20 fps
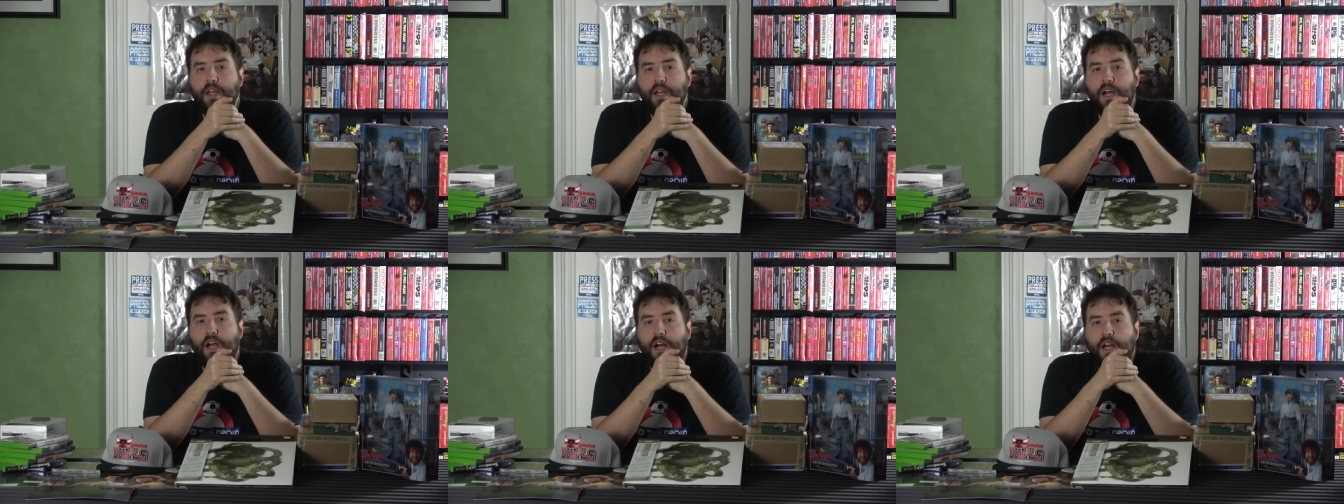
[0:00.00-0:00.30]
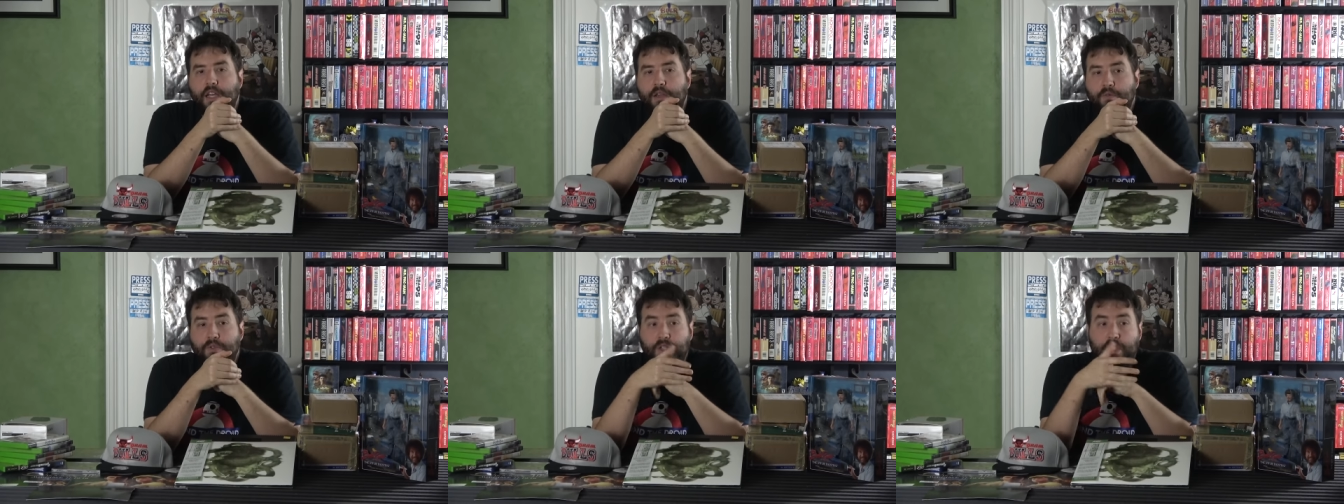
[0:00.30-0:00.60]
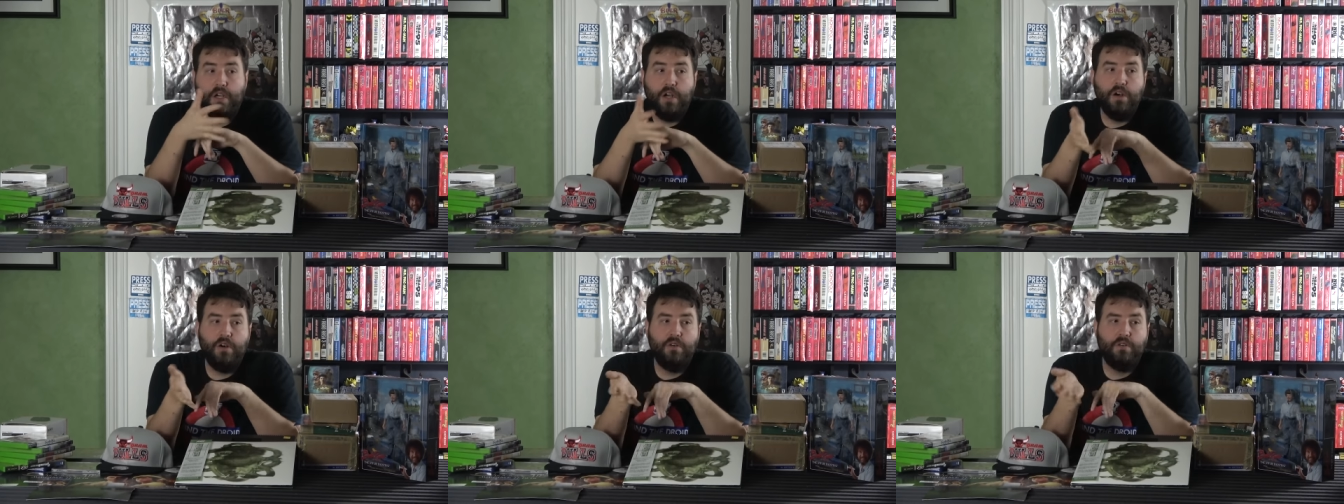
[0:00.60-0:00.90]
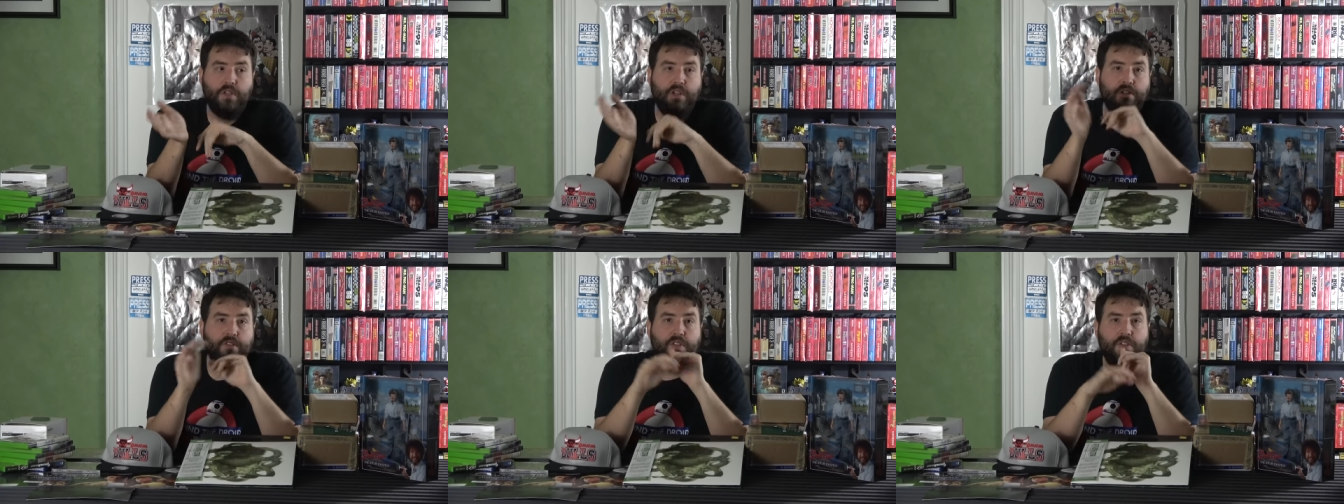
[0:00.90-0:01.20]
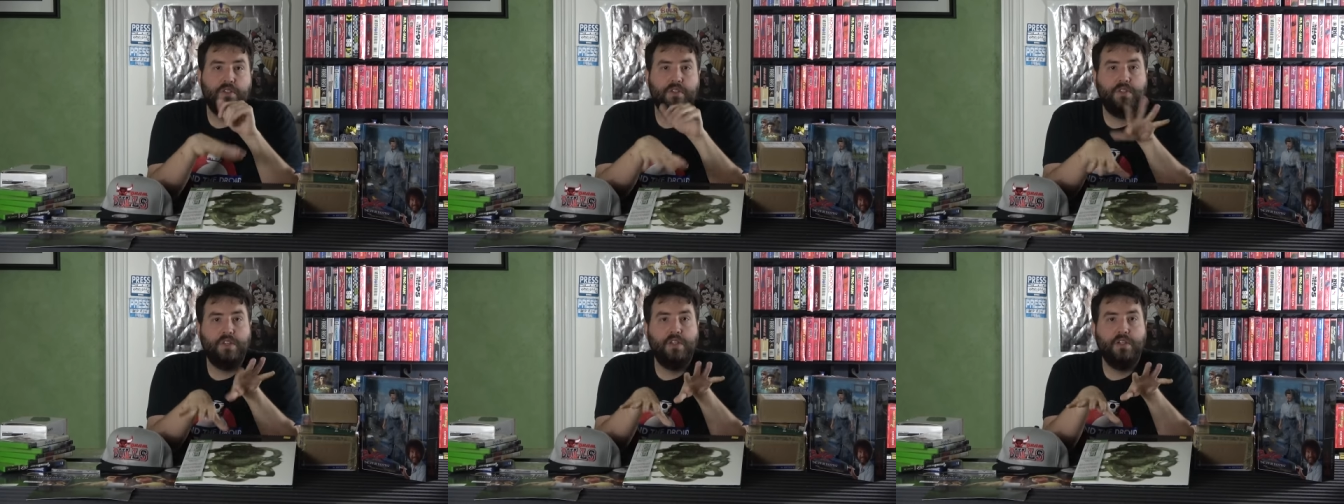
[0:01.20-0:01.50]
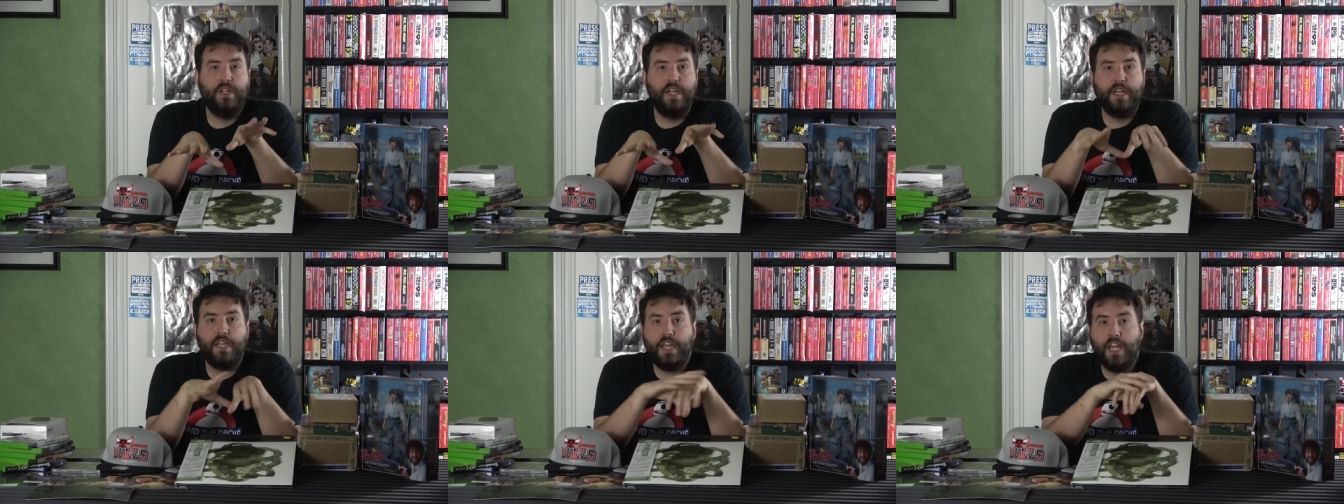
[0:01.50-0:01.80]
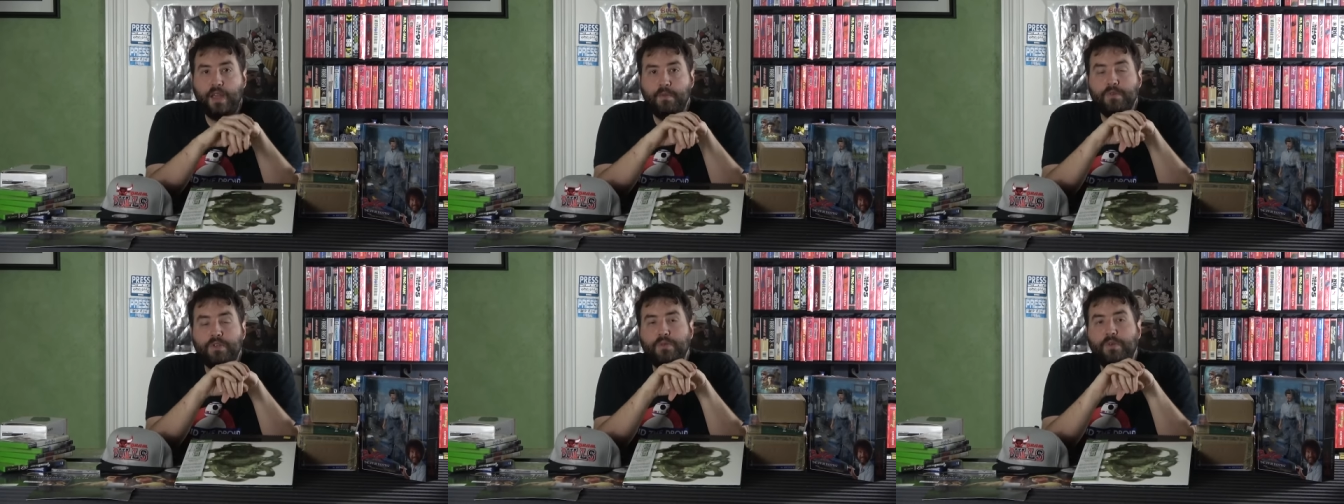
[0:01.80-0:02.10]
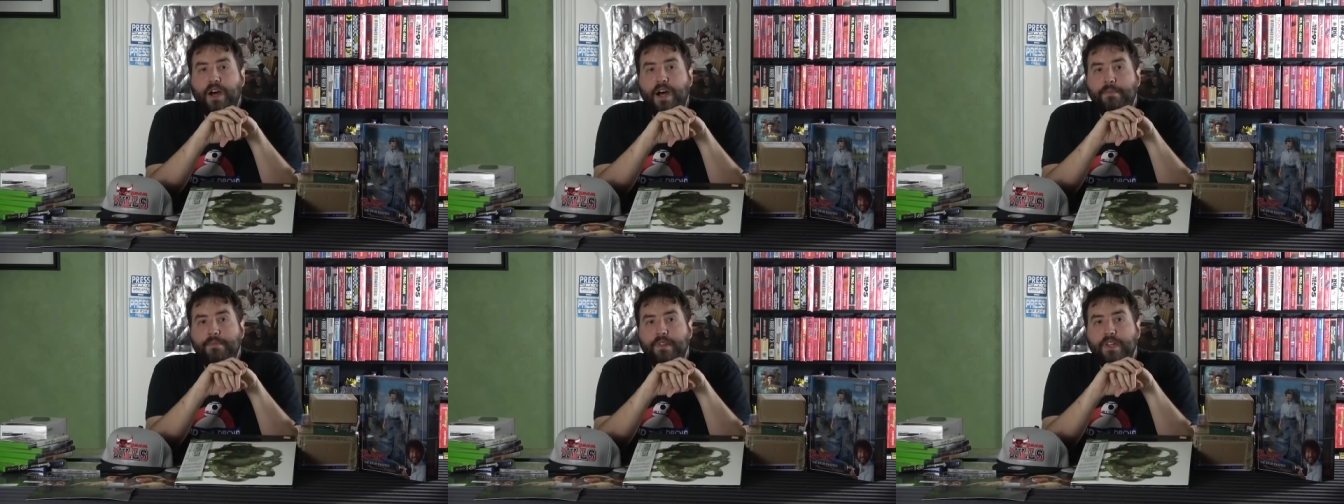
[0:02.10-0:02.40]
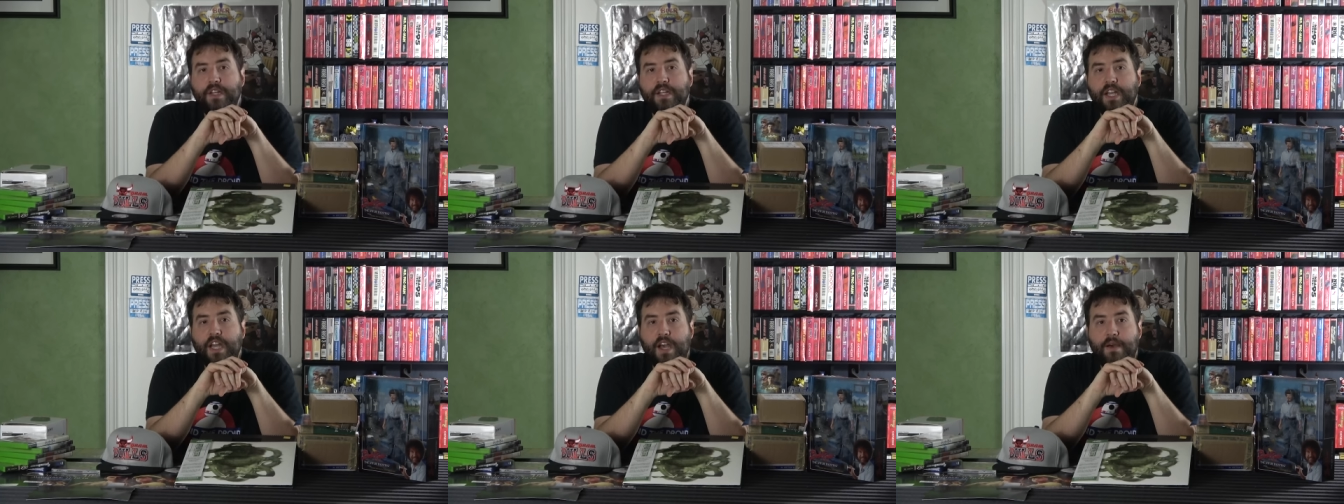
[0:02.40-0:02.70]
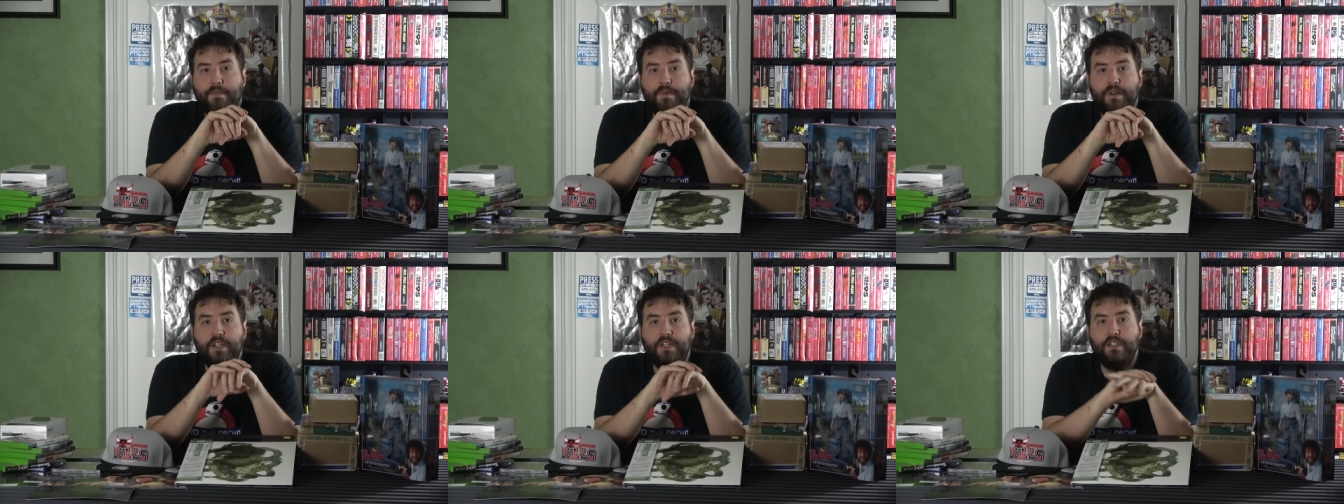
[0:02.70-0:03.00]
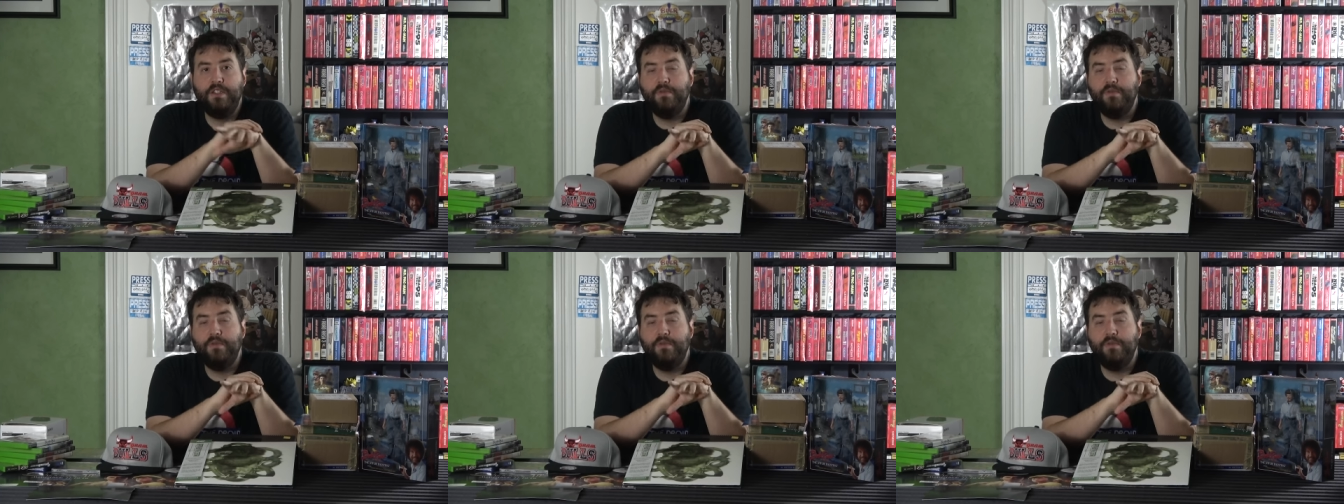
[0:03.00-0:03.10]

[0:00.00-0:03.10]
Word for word: uh, he was like, "Oh, there's this little like game swap thing happening.